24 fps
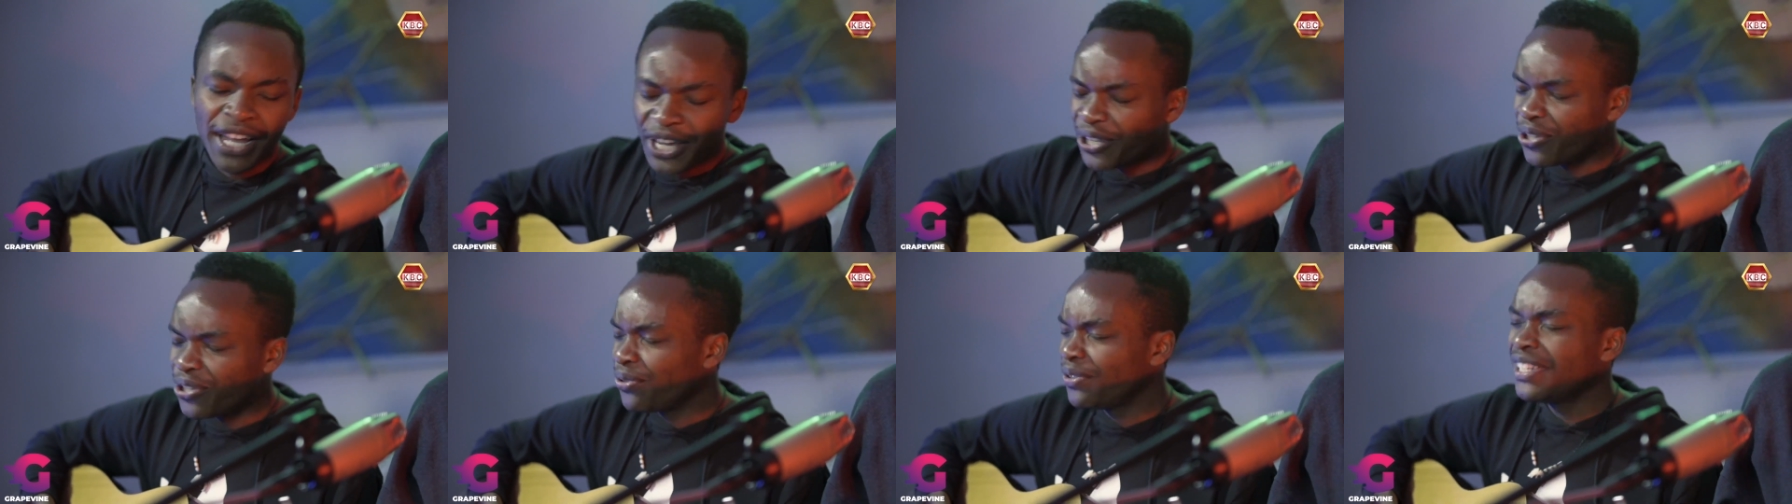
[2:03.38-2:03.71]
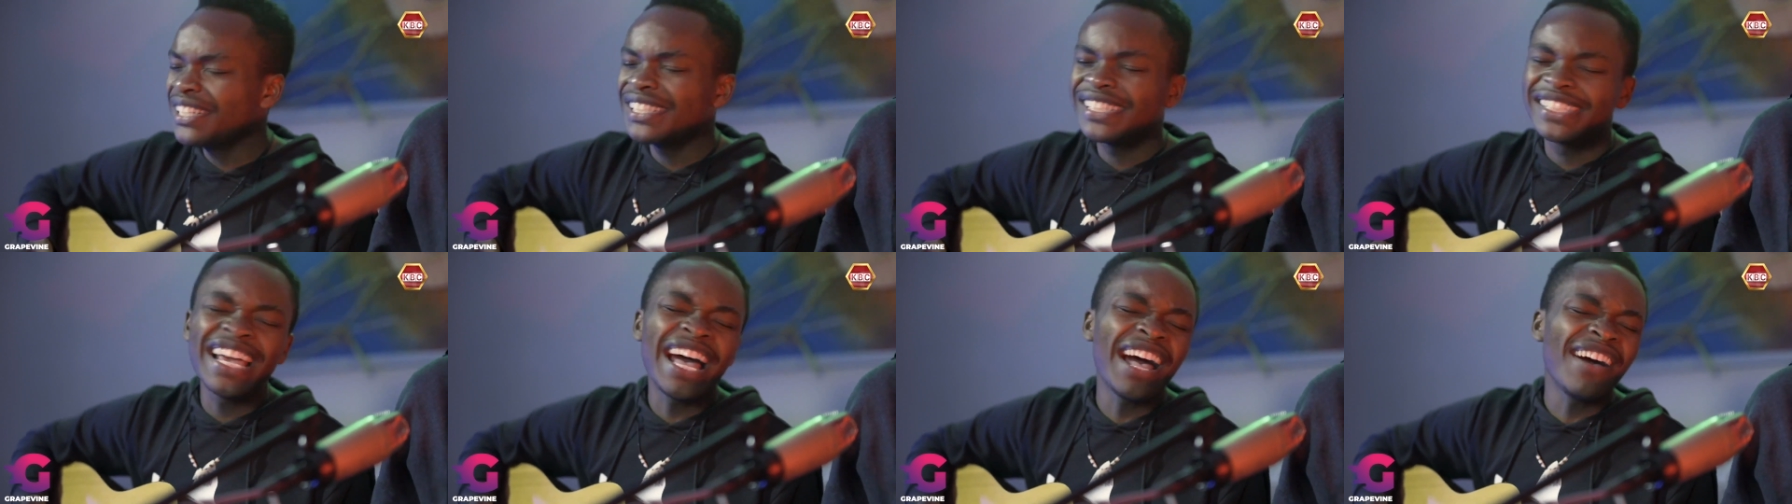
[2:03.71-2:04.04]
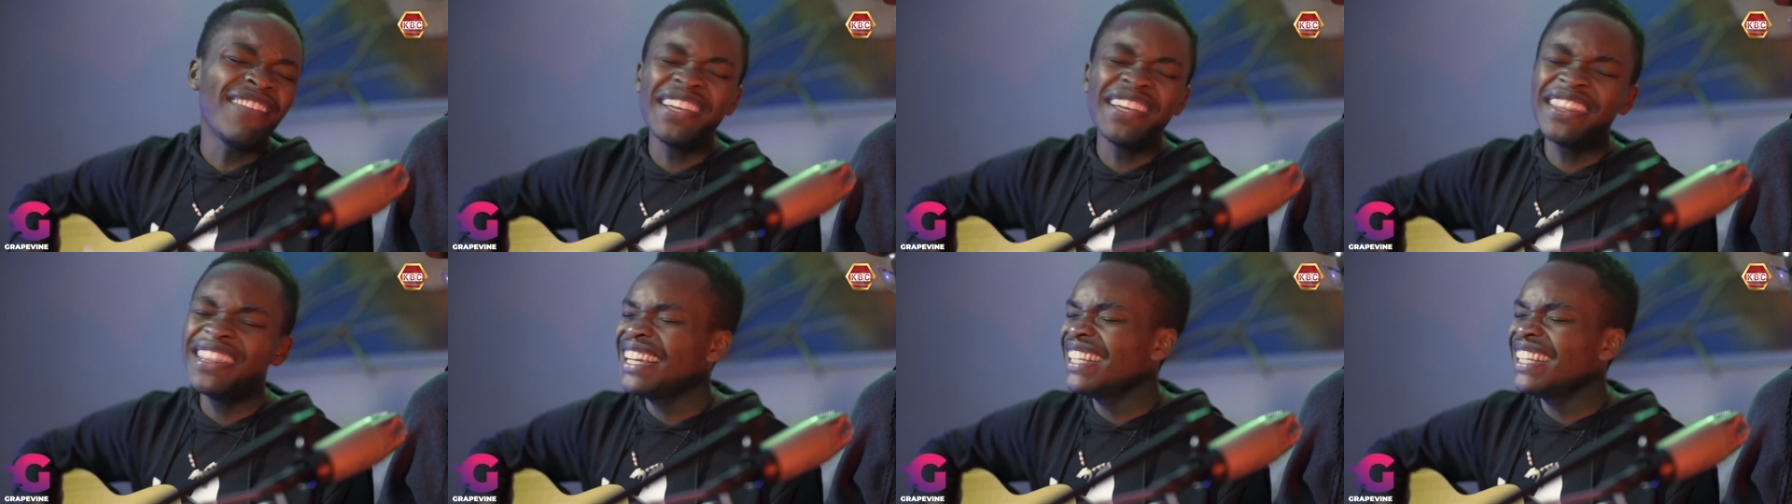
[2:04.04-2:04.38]
You
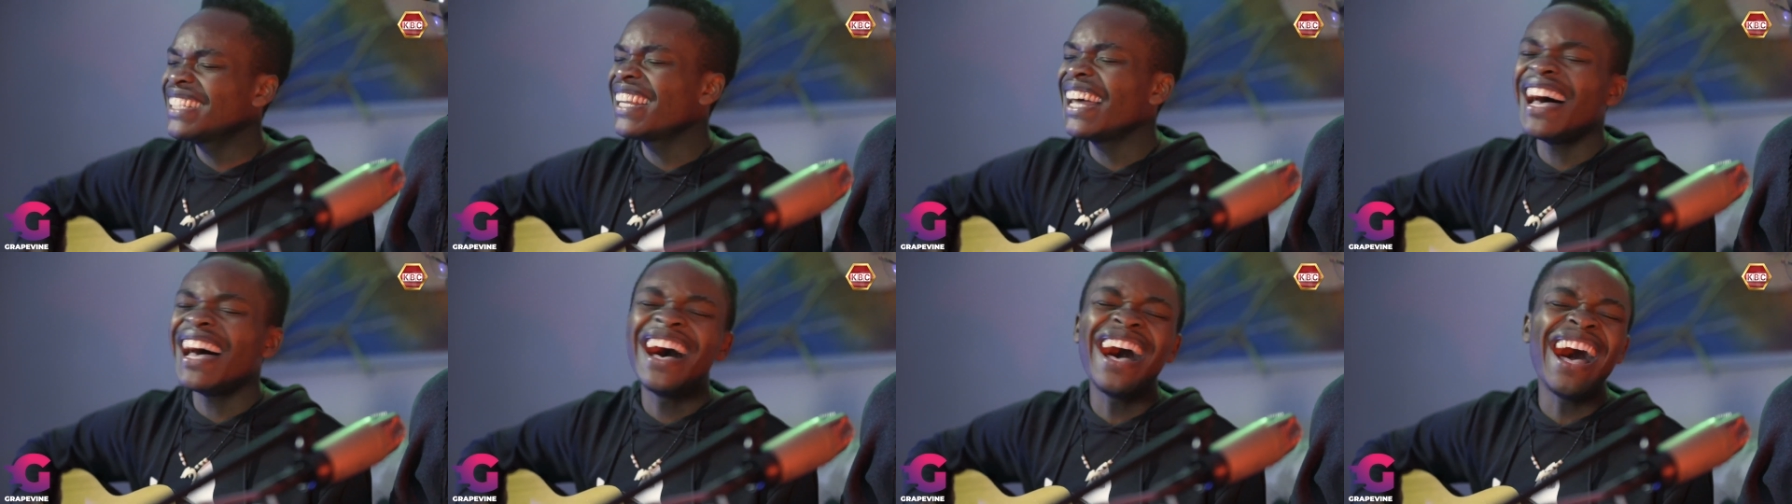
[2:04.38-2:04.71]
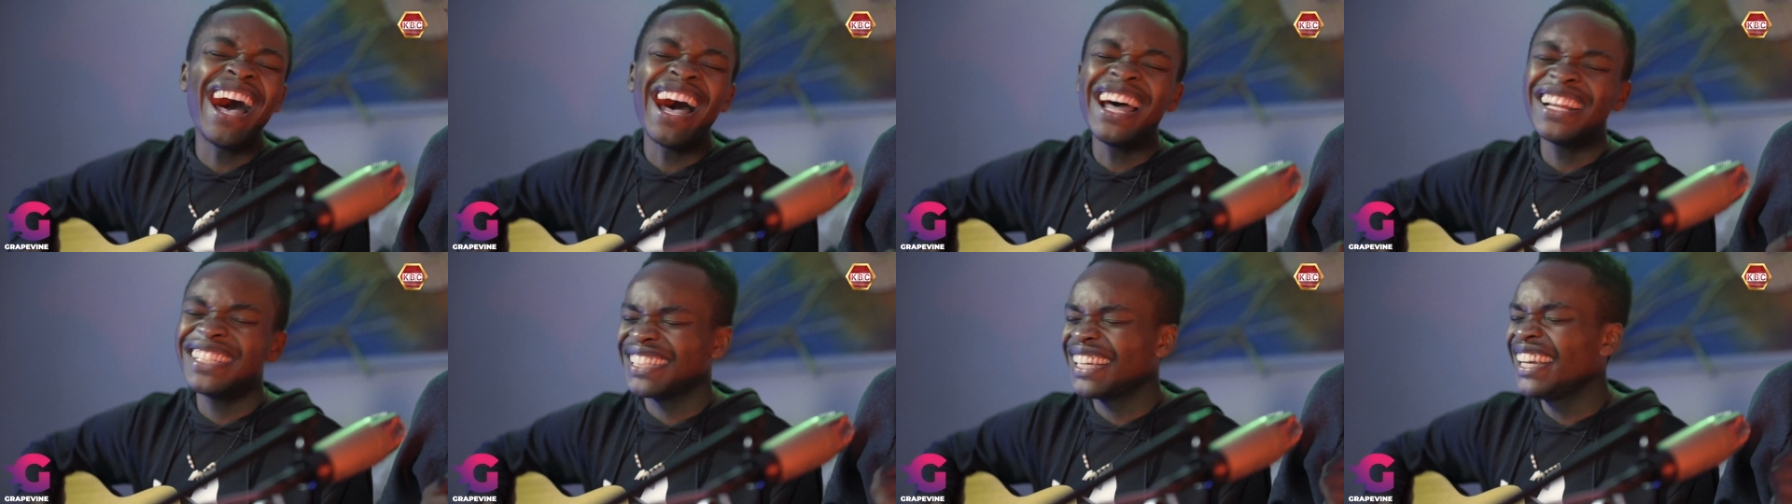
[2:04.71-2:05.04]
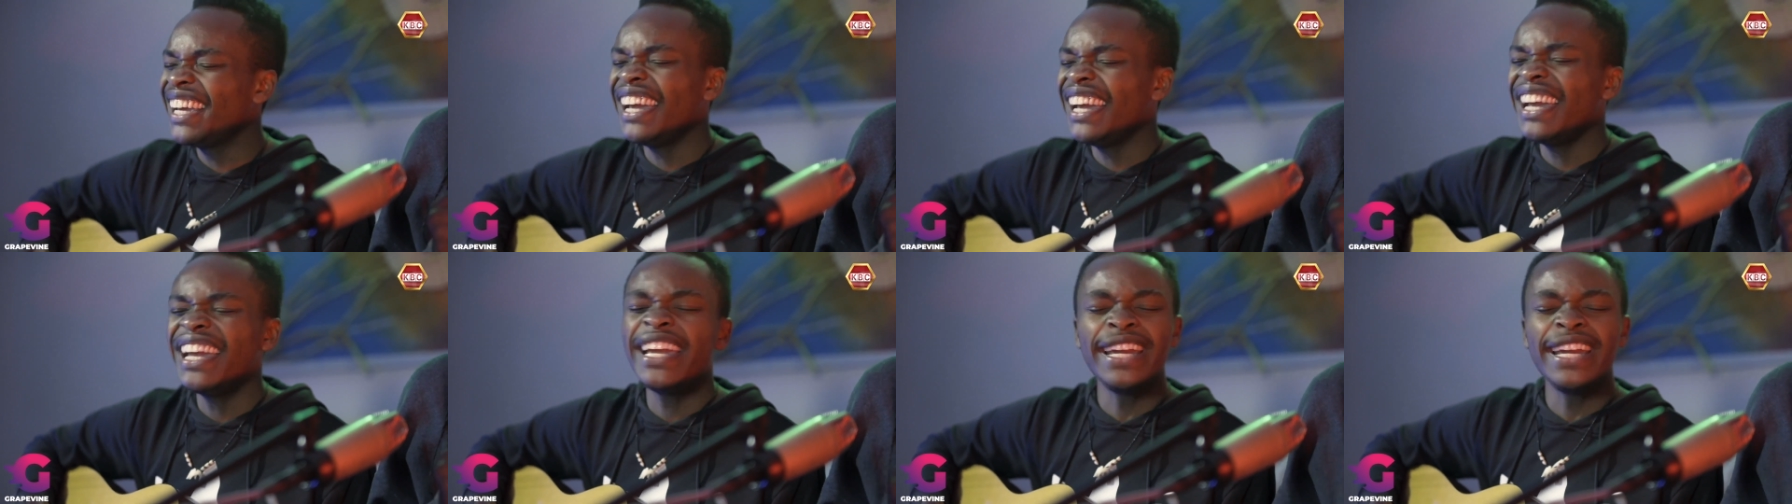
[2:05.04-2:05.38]
discover there's a heart
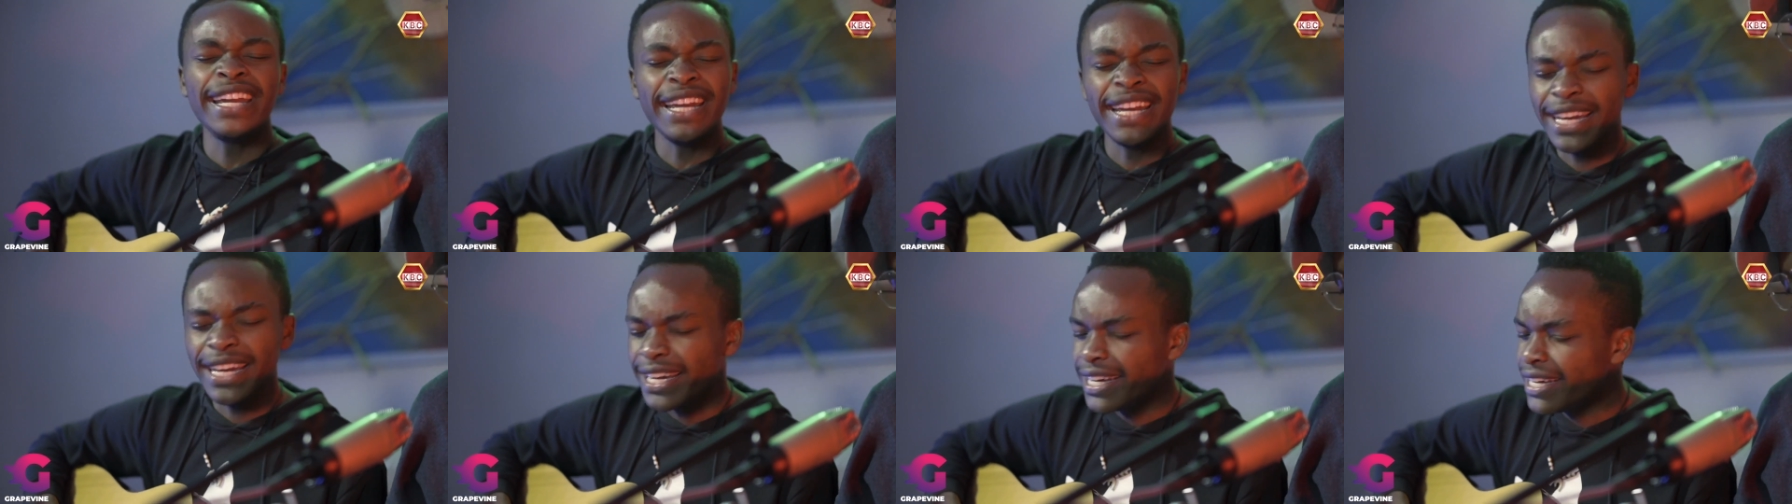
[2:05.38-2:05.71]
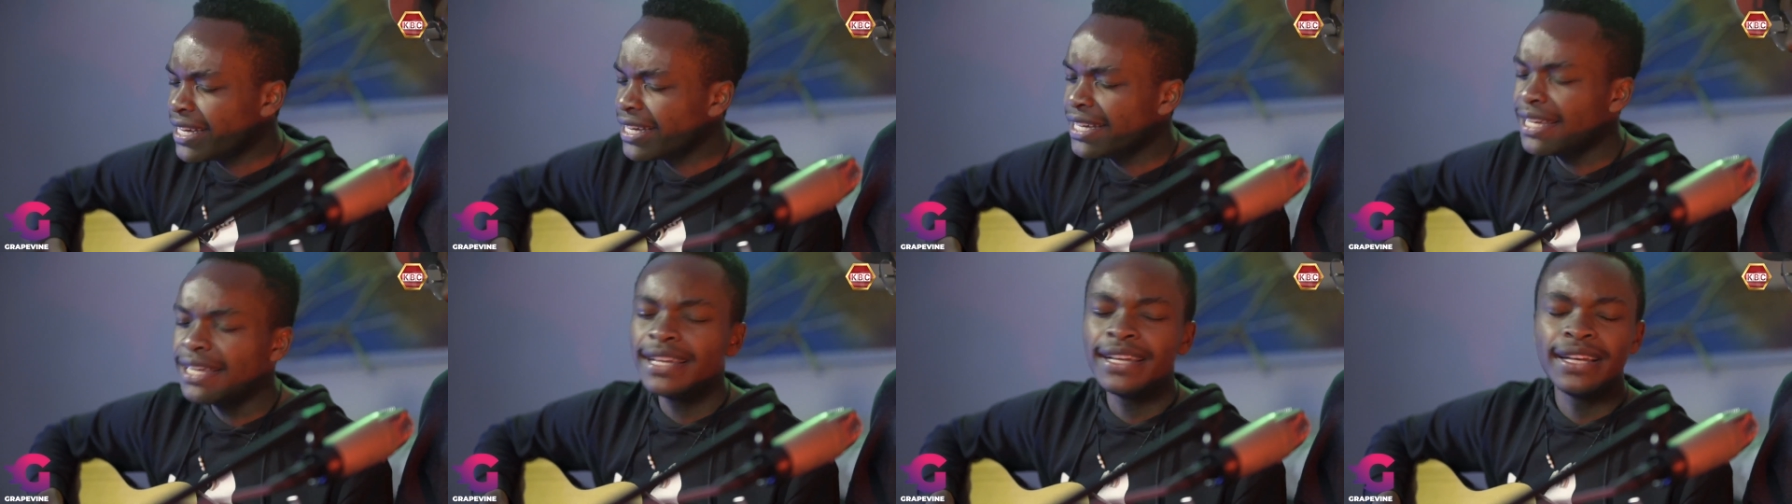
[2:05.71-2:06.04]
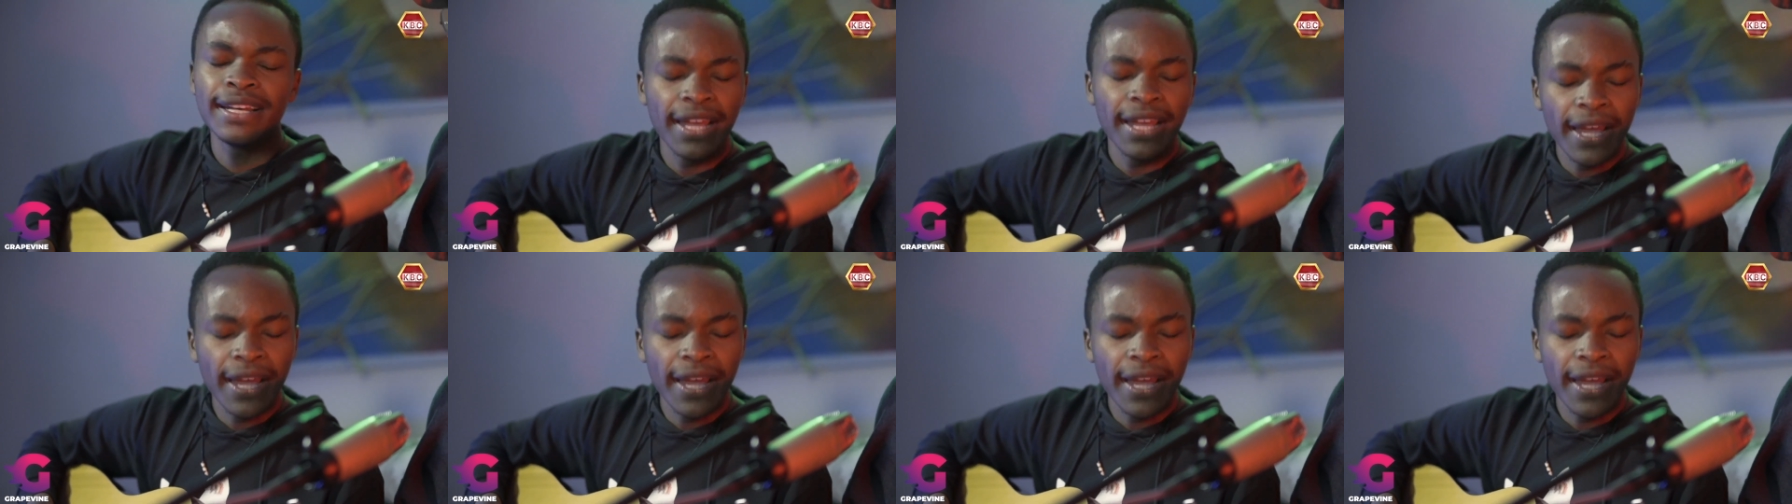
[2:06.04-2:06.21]
here.